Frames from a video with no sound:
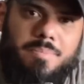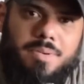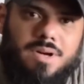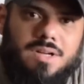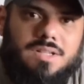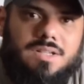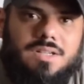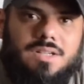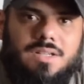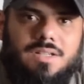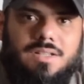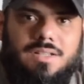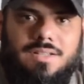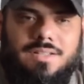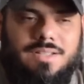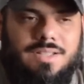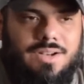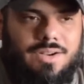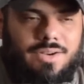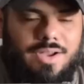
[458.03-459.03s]
buck,
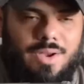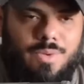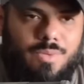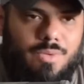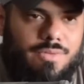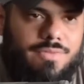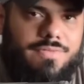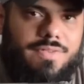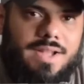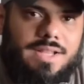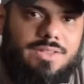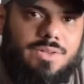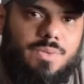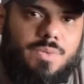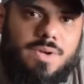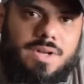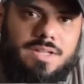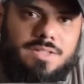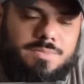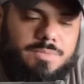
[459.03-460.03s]
you know, it won't fight the
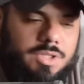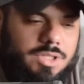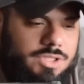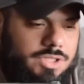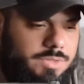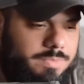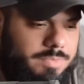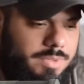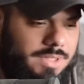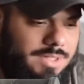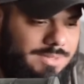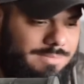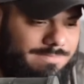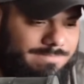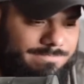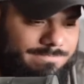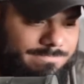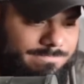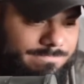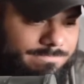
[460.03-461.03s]
wind as much, but
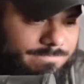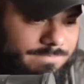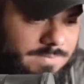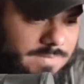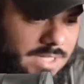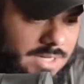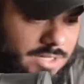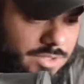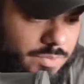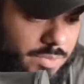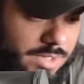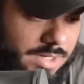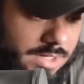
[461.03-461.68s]
it is what